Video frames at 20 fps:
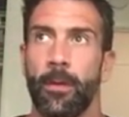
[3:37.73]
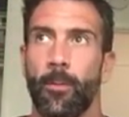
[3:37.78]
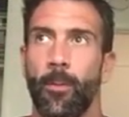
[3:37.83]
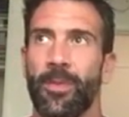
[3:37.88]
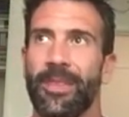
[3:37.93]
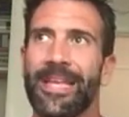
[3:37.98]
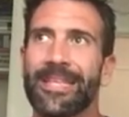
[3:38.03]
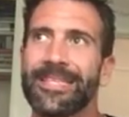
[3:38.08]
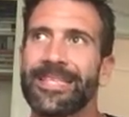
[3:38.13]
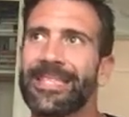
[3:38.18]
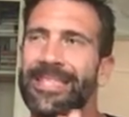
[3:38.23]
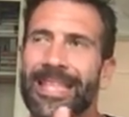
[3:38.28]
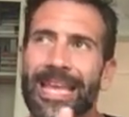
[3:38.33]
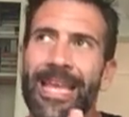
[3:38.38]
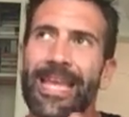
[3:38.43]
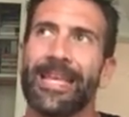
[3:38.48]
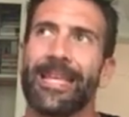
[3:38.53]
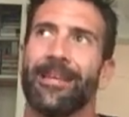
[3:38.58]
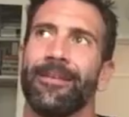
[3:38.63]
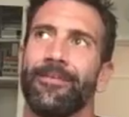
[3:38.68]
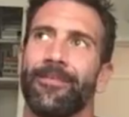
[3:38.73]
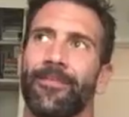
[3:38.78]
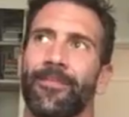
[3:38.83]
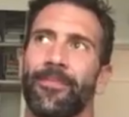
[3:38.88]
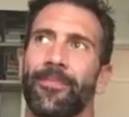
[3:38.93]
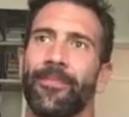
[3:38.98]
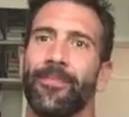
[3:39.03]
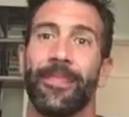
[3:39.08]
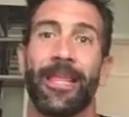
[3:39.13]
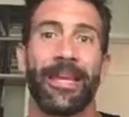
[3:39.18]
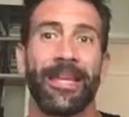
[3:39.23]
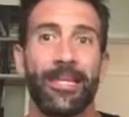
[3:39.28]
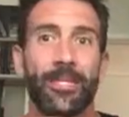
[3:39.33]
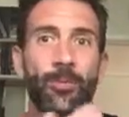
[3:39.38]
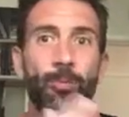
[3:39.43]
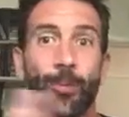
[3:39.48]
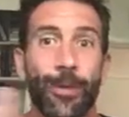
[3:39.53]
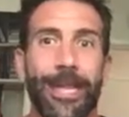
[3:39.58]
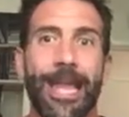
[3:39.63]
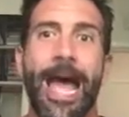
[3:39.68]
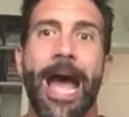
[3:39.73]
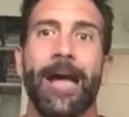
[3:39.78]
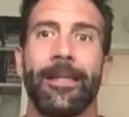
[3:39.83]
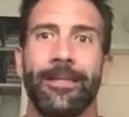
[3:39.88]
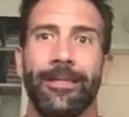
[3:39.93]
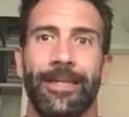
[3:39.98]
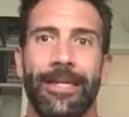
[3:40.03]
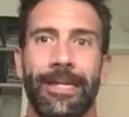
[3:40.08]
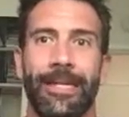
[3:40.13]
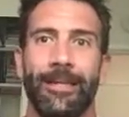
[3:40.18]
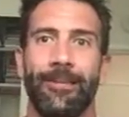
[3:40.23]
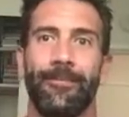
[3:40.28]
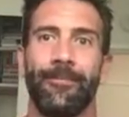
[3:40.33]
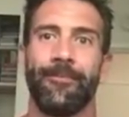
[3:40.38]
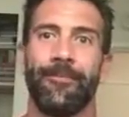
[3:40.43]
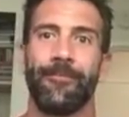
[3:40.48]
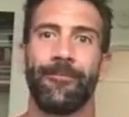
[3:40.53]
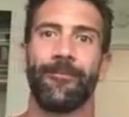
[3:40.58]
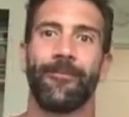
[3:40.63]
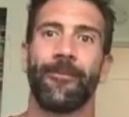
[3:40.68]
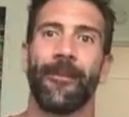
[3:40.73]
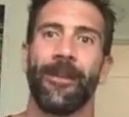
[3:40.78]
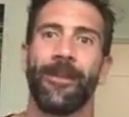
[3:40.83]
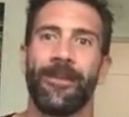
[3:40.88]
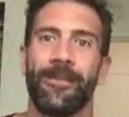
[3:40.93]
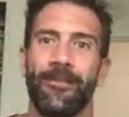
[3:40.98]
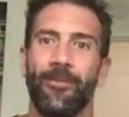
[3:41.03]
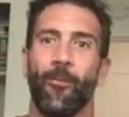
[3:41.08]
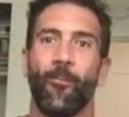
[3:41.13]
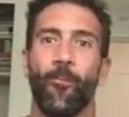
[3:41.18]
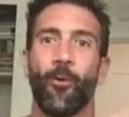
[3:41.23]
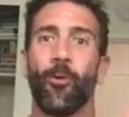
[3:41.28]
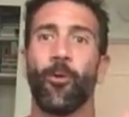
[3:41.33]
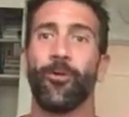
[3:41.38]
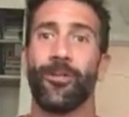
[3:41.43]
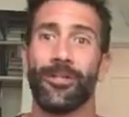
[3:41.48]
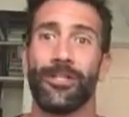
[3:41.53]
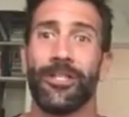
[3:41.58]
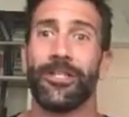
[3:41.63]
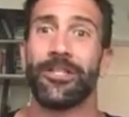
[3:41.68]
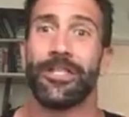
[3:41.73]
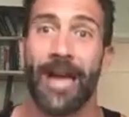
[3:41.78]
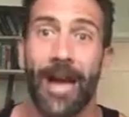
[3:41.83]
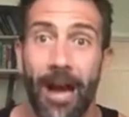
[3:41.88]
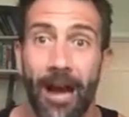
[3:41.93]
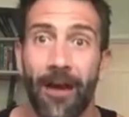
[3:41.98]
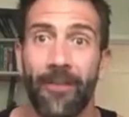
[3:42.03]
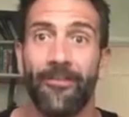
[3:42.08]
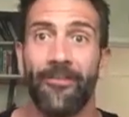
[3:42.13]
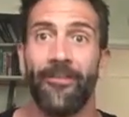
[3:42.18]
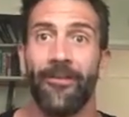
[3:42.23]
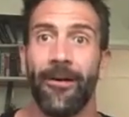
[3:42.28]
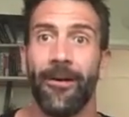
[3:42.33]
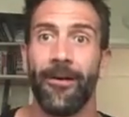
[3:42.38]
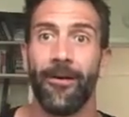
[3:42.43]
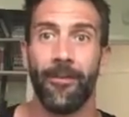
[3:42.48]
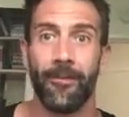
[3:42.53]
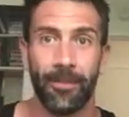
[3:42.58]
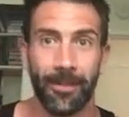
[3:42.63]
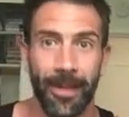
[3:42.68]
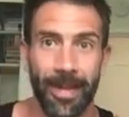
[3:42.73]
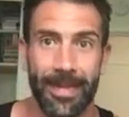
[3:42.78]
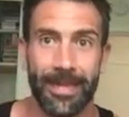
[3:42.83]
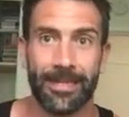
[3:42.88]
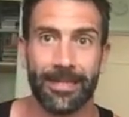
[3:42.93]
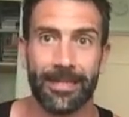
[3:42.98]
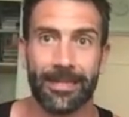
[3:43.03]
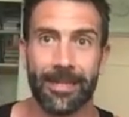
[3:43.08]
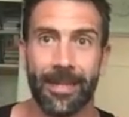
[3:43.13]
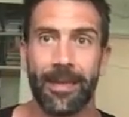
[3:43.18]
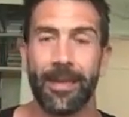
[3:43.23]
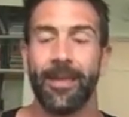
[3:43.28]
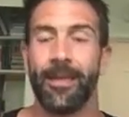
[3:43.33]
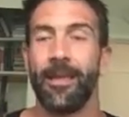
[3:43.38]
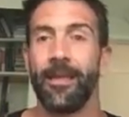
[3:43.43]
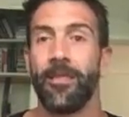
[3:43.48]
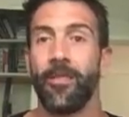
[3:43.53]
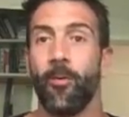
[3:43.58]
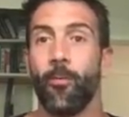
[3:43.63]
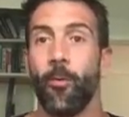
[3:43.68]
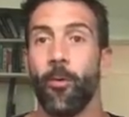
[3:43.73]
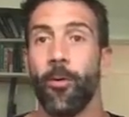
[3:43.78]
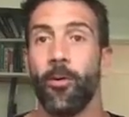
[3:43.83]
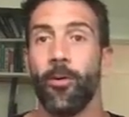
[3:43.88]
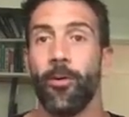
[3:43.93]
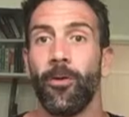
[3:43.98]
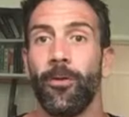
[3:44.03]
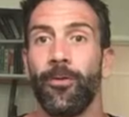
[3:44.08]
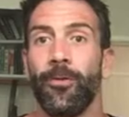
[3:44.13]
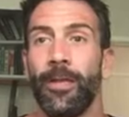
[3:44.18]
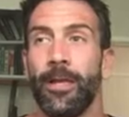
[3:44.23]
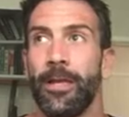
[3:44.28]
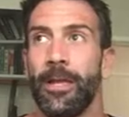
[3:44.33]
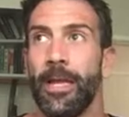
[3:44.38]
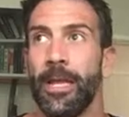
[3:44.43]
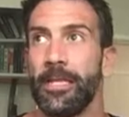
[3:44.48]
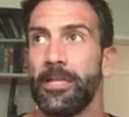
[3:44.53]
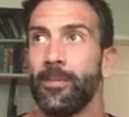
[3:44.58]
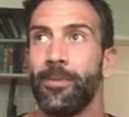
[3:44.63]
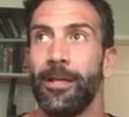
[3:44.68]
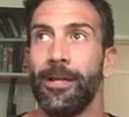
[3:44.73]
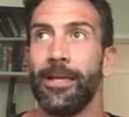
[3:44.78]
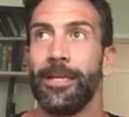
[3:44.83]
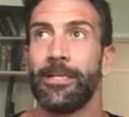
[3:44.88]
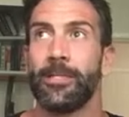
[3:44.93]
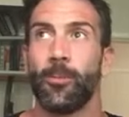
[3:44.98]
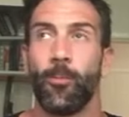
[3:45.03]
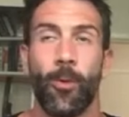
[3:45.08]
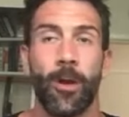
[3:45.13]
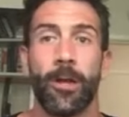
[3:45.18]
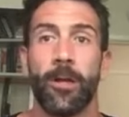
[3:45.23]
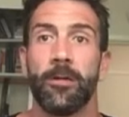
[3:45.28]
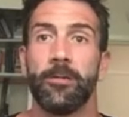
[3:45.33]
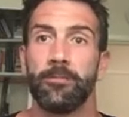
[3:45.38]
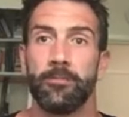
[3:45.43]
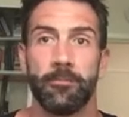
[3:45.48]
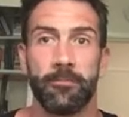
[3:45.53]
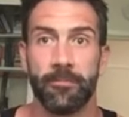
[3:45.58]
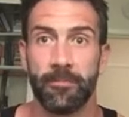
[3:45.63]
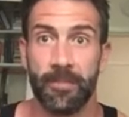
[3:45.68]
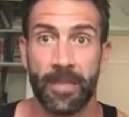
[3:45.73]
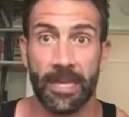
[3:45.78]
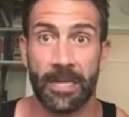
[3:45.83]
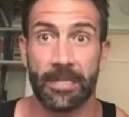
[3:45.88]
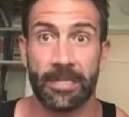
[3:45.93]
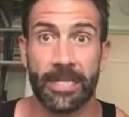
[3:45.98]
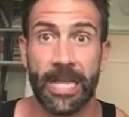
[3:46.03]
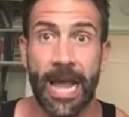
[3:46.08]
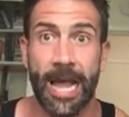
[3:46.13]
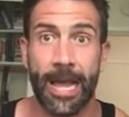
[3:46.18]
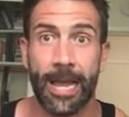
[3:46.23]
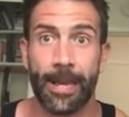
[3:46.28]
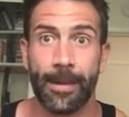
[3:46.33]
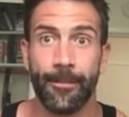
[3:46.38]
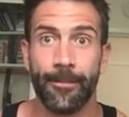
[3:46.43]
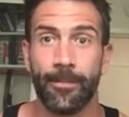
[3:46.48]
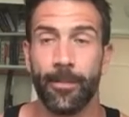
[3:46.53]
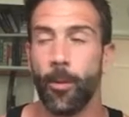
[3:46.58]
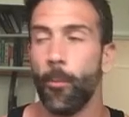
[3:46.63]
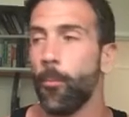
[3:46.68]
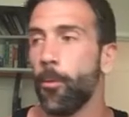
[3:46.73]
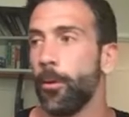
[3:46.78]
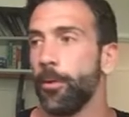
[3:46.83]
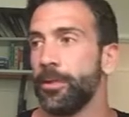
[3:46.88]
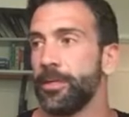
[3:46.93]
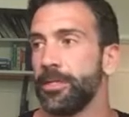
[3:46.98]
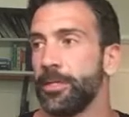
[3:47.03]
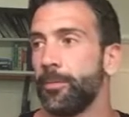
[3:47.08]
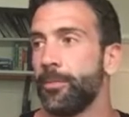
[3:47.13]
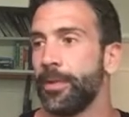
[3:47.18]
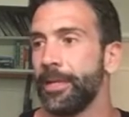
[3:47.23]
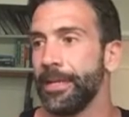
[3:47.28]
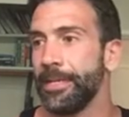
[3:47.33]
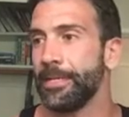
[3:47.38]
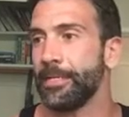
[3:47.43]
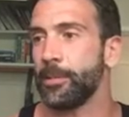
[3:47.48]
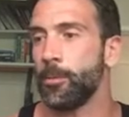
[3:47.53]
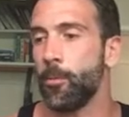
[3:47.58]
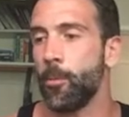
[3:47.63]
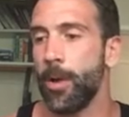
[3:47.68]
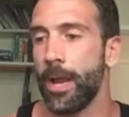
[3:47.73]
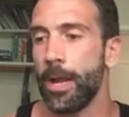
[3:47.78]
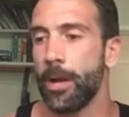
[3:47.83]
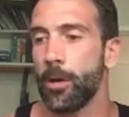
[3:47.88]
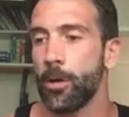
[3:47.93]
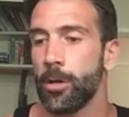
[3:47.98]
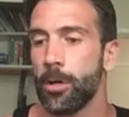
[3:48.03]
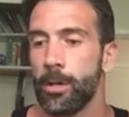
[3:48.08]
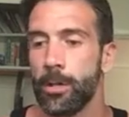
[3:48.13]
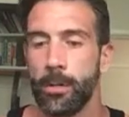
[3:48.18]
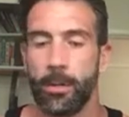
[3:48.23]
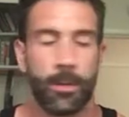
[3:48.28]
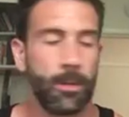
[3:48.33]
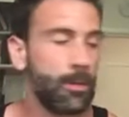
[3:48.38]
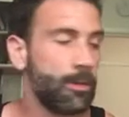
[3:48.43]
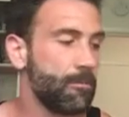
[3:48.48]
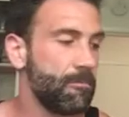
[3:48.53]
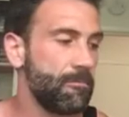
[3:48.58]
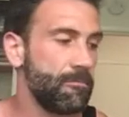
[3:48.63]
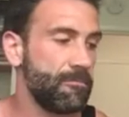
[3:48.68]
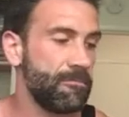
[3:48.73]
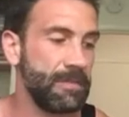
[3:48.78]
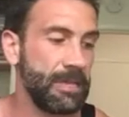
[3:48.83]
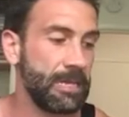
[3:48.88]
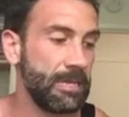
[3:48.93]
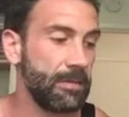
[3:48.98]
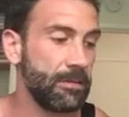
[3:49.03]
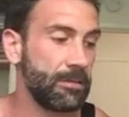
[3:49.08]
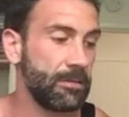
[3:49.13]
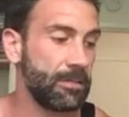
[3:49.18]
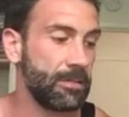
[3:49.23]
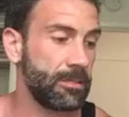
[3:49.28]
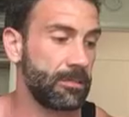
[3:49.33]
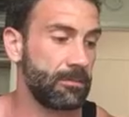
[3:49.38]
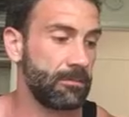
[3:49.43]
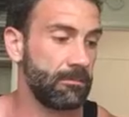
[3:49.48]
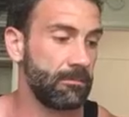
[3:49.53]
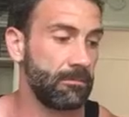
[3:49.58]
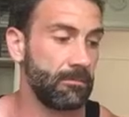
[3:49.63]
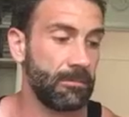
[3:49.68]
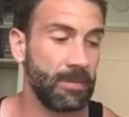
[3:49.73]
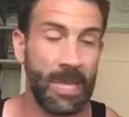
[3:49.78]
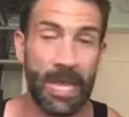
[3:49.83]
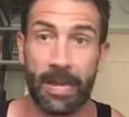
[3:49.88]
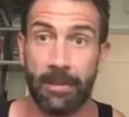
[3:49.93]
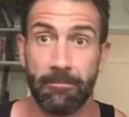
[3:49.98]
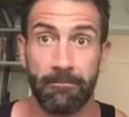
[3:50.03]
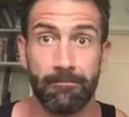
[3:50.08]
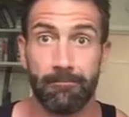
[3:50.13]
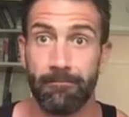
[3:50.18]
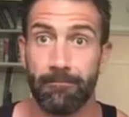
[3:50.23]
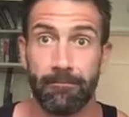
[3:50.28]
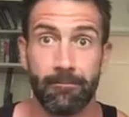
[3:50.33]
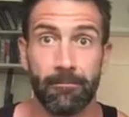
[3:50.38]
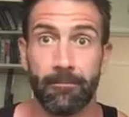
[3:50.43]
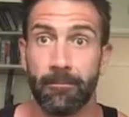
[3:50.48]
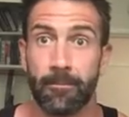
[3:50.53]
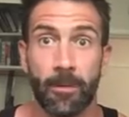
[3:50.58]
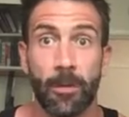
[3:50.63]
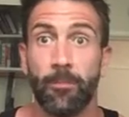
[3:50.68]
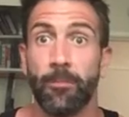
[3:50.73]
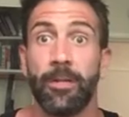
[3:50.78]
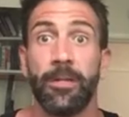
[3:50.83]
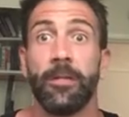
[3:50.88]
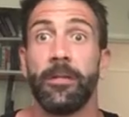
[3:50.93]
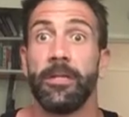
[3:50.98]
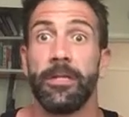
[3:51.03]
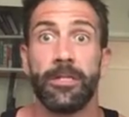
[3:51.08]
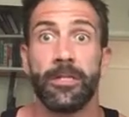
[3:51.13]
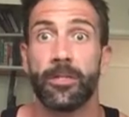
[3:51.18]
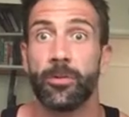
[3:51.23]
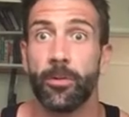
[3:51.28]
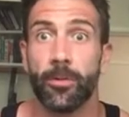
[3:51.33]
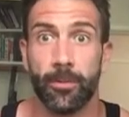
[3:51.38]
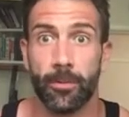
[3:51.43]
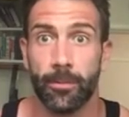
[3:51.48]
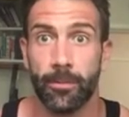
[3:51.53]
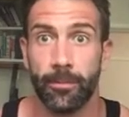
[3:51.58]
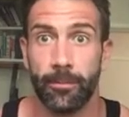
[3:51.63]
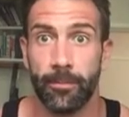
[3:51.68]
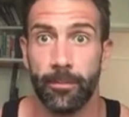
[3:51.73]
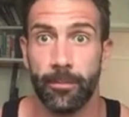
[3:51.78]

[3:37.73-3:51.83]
But that's the thing. That is reality, right? The world is a tough place. The world is a place where things die. The world is a place where things get completely screwed.